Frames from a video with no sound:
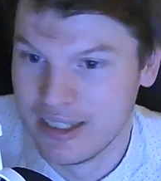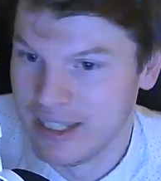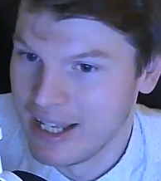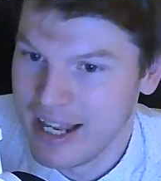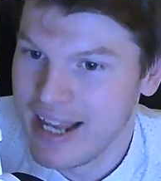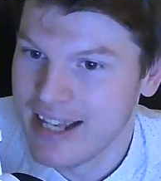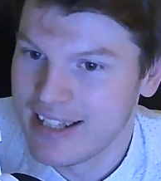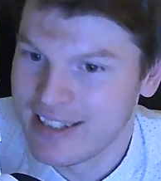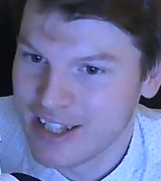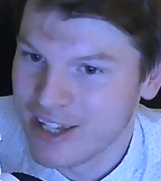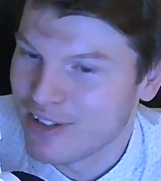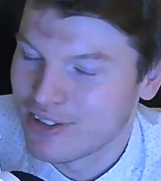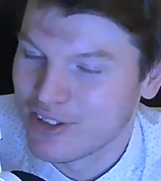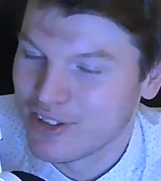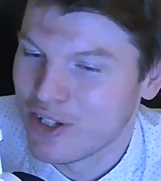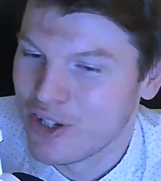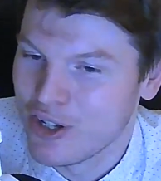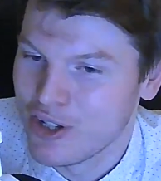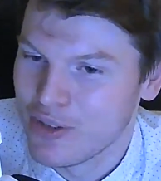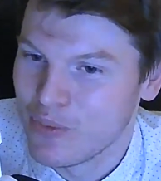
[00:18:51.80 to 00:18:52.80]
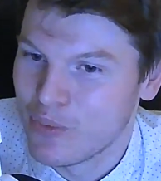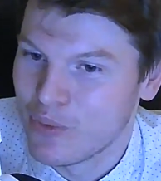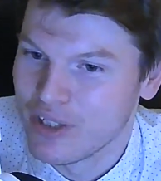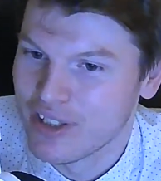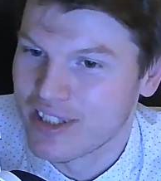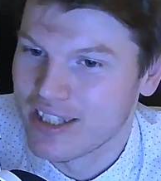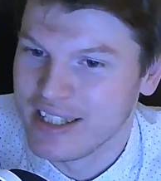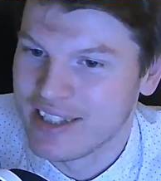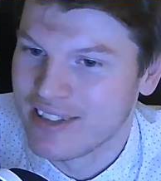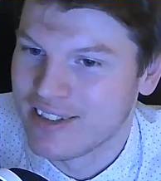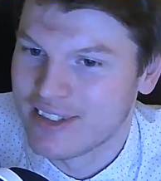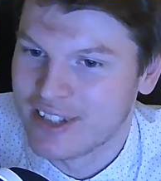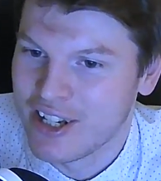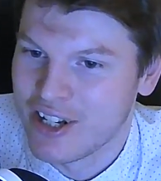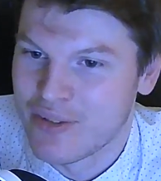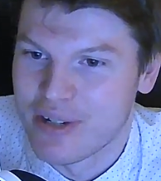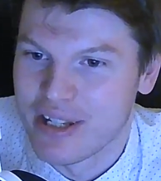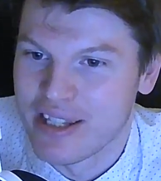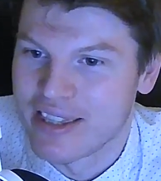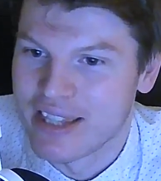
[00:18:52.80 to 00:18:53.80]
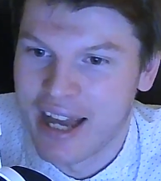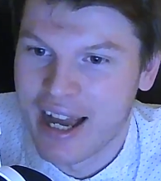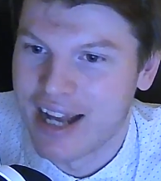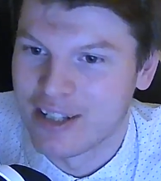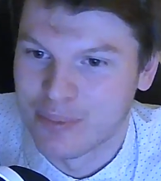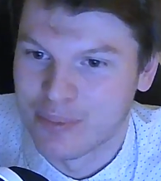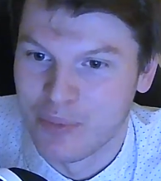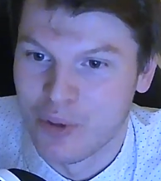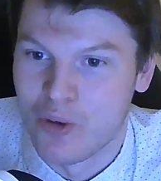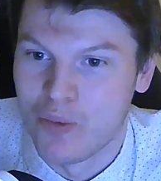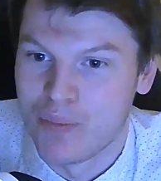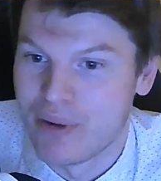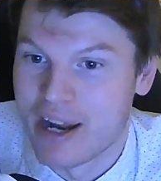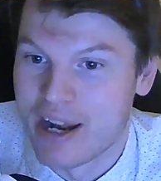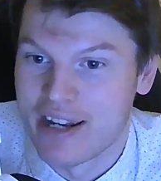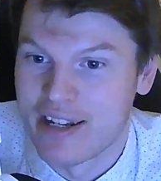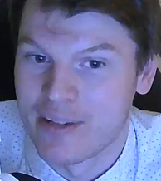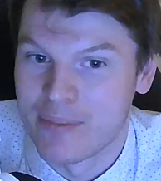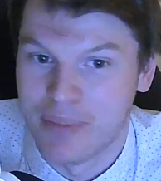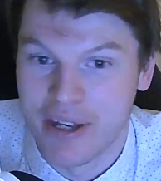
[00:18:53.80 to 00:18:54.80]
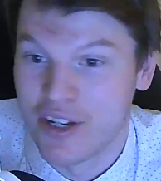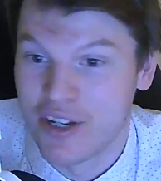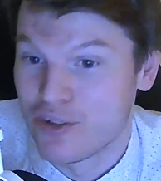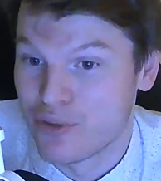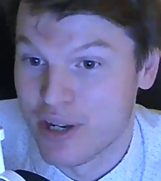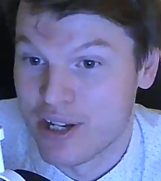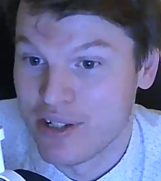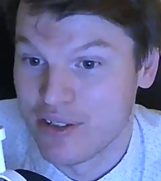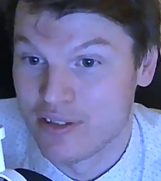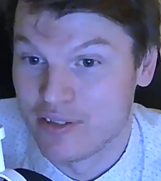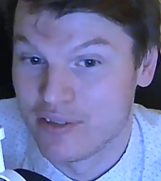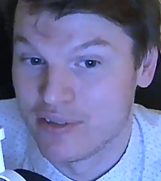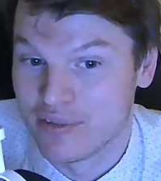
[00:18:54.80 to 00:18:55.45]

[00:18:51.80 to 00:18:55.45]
Is there a certain whiskey distillery that has more brand penetration?